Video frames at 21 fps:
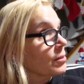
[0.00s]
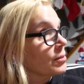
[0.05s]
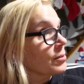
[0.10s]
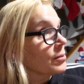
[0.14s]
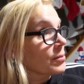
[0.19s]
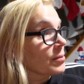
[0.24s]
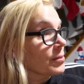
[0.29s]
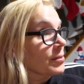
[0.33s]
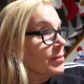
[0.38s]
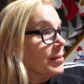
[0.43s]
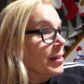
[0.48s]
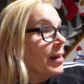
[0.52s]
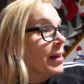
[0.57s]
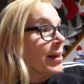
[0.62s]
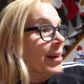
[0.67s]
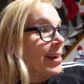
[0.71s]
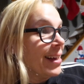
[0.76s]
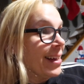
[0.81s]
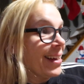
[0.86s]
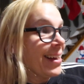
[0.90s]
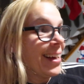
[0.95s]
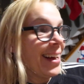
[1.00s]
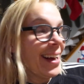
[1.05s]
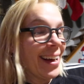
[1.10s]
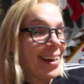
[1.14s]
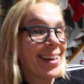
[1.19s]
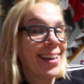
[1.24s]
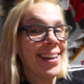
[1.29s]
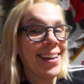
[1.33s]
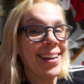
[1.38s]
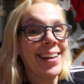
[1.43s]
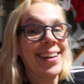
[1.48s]
too.
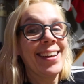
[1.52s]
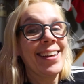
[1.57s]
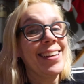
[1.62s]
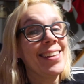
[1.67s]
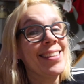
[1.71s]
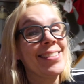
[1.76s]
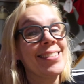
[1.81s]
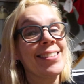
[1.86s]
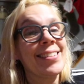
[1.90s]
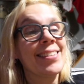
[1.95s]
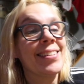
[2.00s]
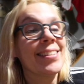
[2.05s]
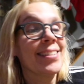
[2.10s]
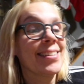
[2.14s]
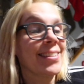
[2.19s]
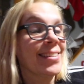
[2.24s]
Mm-hmm. He's got to go to